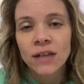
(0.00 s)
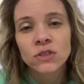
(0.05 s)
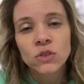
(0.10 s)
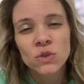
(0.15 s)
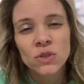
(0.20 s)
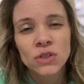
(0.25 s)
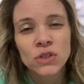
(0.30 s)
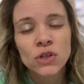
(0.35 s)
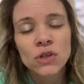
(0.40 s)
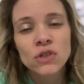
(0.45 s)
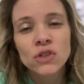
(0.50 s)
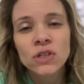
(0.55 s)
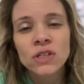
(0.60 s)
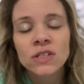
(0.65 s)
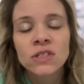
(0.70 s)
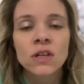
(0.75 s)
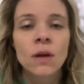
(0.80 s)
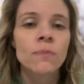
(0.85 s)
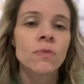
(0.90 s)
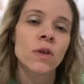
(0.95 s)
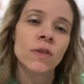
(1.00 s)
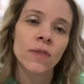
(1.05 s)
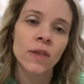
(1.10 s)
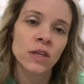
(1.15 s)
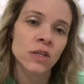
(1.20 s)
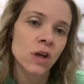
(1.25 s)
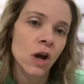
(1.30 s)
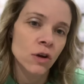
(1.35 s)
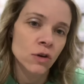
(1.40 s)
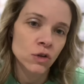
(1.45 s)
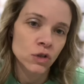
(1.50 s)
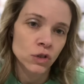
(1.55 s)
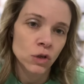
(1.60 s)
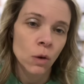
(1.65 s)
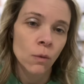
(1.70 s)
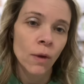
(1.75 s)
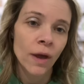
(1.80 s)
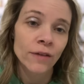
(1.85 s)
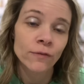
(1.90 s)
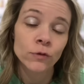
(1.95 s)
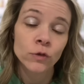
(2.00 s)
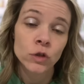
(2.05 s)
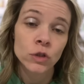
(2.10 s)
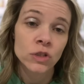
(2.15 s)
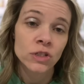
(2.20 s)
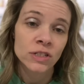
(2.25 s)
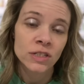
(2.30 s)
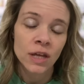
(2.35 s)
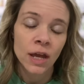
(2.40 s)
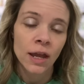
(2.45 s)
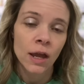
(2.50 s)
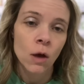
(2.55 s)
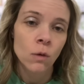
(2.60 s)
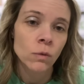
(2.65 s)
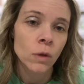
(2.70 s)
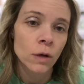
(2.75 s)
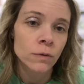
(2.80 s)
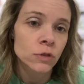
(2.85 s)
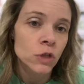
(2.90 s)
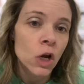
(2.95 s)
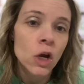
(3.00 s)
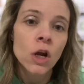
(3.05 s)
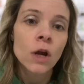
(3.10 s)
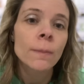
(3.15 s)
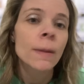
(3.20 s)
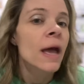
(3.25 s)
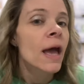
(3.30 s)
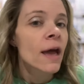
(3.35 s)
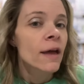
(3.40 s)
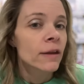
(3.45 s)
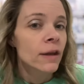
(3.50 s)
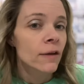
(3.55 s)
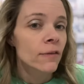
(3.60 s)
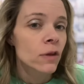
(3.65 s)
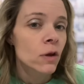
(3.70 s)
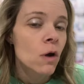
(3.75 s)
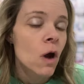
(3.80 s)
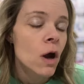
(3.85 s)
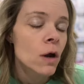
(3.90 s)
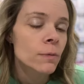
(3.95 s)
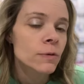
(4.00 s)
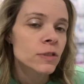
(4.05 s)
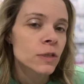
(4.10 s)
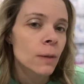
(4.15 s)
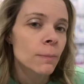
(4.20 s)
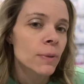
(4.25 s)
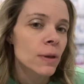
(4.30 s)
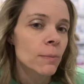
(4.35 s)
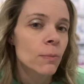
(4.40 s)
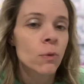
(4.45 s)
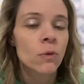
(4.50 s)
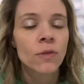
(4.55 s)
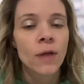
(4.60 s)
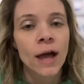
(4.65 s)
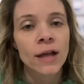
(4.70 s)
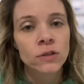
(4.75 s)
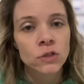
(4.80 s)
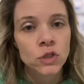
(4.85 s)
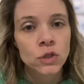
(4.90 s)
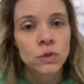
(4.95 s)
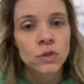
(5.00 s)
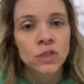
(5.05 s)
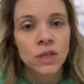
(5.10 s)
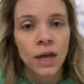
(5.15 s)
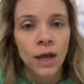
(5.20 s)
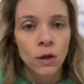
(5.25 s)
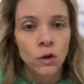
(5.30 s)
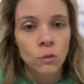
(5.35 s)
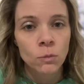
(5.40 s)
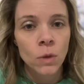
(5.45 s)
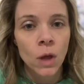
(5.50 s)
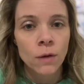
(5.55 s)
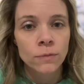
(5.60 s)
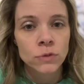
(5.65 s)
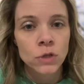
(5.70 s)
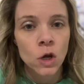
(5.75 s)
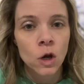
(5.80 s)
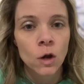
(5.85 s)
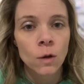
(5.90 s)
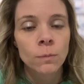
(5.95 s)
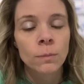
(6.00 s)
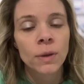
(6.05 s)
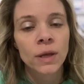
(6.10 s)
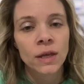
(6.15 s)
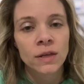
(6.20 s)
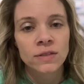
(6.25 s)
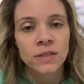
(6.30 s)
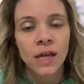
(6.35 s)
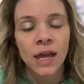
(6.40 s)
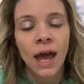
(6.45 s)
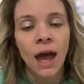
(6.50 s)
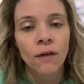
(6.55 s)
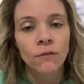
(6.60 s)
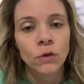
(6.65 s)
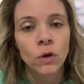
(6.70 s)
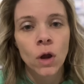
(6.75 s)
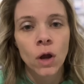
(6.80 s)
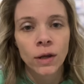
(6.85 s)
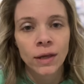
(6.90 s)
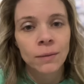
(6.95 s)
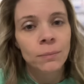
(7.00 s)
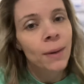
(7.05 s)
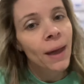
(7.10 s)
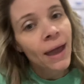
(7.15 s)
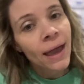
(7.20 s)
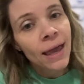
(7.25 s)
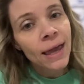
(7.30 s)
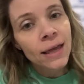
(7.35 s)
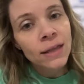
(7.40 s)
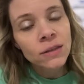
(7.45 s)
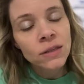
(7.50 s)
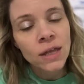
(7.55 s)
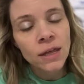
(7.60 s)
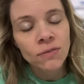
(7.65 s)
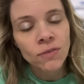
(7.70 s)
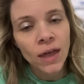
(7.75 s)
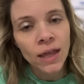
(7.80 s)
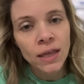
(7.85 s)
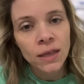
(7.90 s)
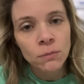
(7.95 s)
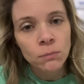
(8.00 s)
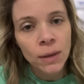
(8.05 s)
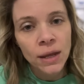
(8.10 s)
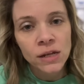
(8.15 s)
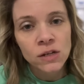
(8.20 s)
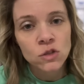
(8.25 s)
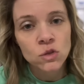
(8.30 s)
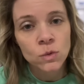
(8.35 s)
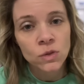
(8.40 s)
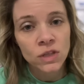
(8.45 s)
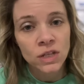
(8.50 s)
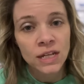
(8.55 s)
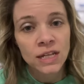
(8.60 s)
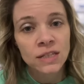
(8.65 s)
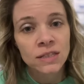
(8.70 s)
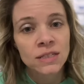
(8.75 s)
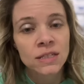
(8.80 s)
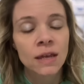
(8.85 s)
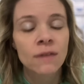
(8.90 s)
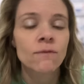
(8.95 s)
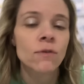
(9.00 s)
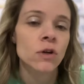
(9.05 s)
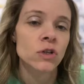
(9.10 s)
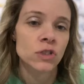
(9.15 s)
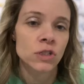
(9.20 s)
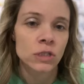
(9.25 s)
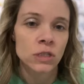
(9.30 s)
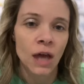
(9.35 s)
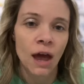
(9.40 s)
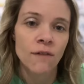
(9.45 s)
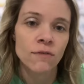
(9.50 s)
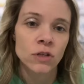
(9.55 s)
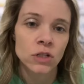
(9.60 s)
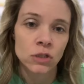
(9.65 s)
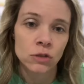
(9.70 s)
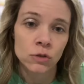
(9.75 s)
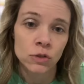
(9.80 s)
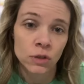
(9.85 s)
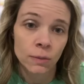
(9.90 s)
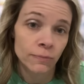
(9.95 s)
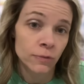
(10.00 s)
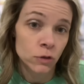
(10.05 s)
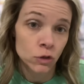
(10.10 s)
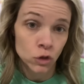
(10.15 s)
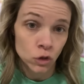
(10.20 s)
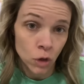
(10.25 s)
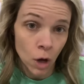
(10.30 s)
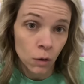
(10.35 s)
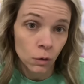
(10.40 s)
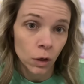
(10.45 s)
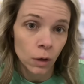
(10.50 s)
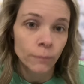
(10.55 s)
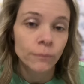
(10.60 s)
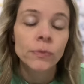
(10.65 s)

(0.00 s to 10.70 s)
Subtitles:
So it's usually something that doctors don't like for you to stay on long term. Now, there are some people that do stay on them long term because they have chronic pain that they can manage with an NSAID versus having to use something stronger.